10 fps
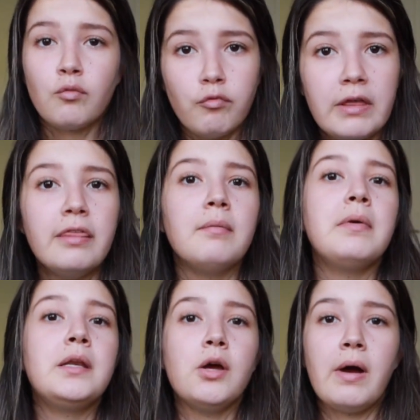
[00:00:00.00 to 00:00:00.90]

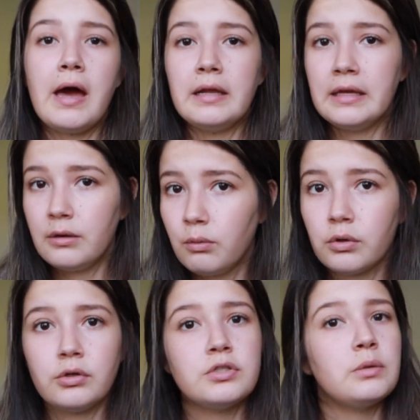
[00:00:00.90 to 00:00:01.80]
rhythm and know how to get
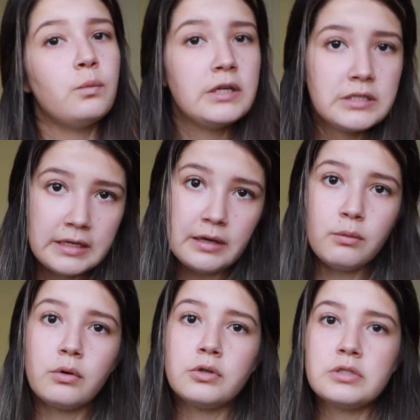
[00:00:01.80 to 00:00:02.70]
orders and when to
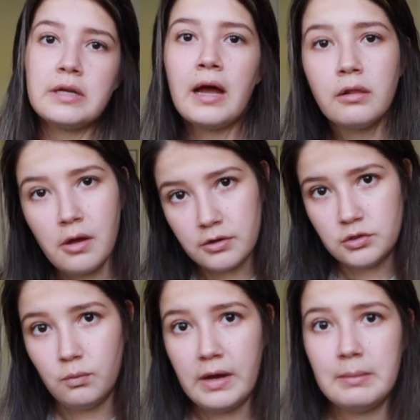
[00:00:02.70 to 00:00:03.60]
get orders and how long
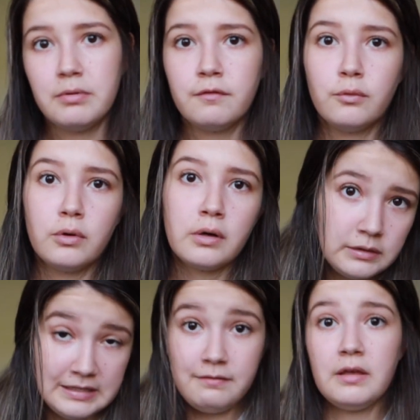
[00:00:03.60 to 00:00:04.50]
to wait before
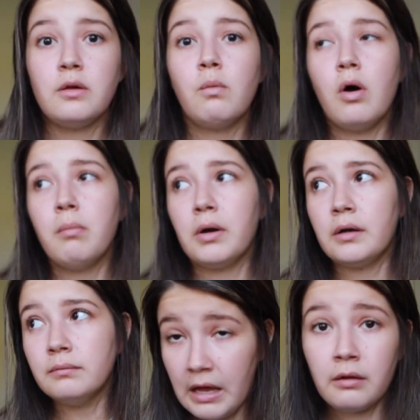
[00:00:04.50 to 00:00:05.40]
leaving the
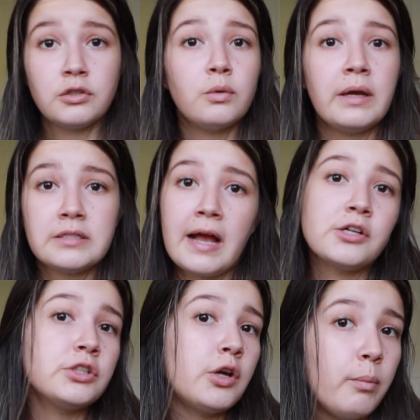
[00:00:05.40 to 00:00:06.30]
Walmart, how long to wait to
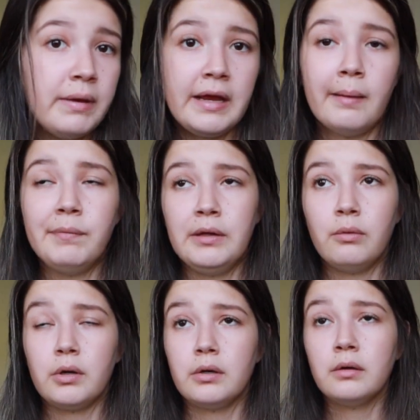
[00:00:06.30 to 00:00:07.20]
actually go pick up the
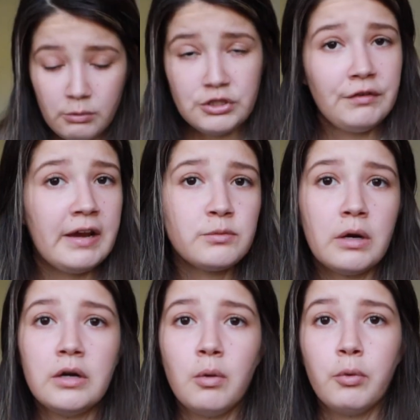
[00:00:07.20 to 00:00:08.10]
order. Which if you guys
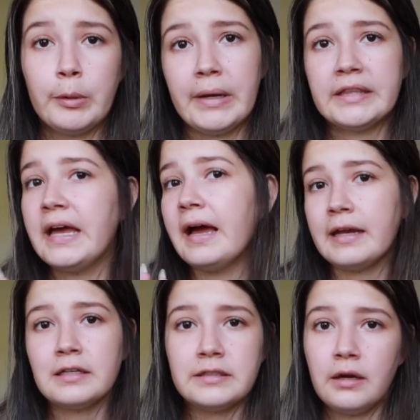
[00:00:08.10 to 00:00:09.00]
want to know more about that,
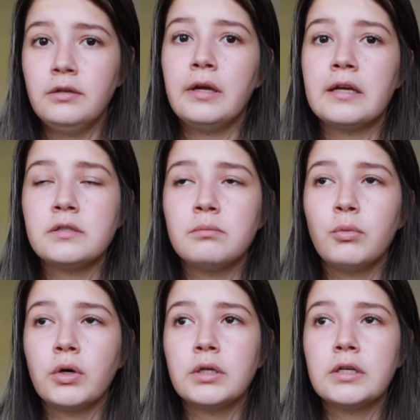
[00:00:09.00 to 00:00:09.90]
I can tell you guys
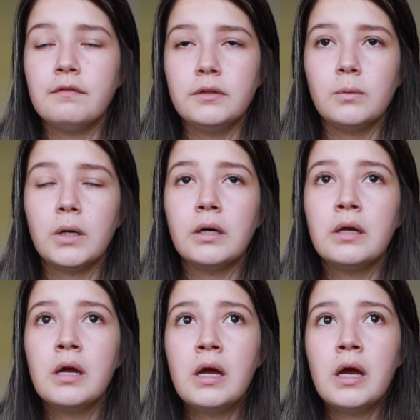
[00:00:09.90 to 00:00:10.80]
more if you
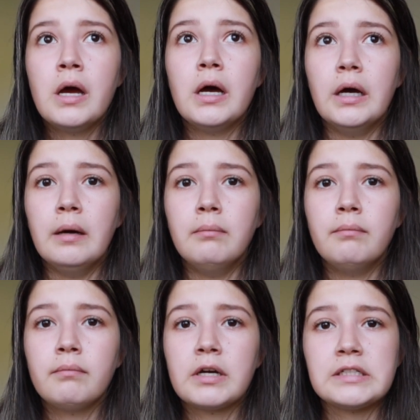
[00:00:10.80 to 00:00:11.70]
want,
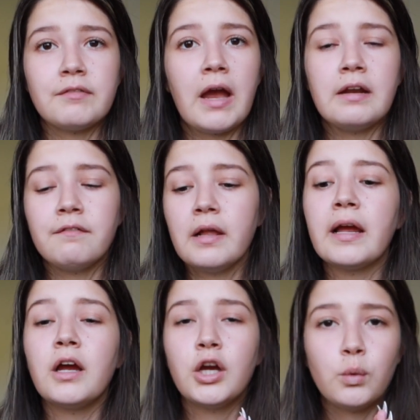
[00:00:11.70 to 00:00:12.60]
because I've kind of found
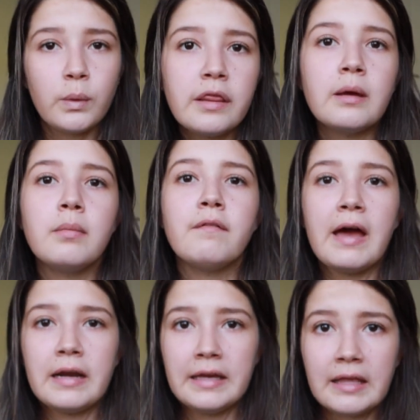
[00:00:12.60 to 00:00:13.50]
like a good rhythm of
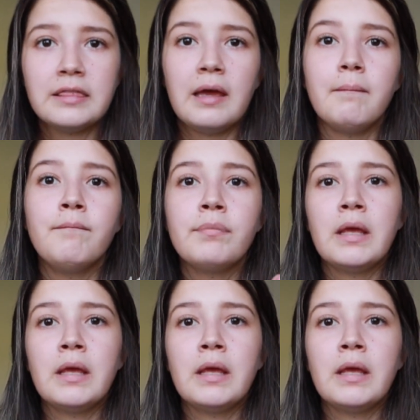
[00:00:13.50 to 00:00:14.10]
how to get them.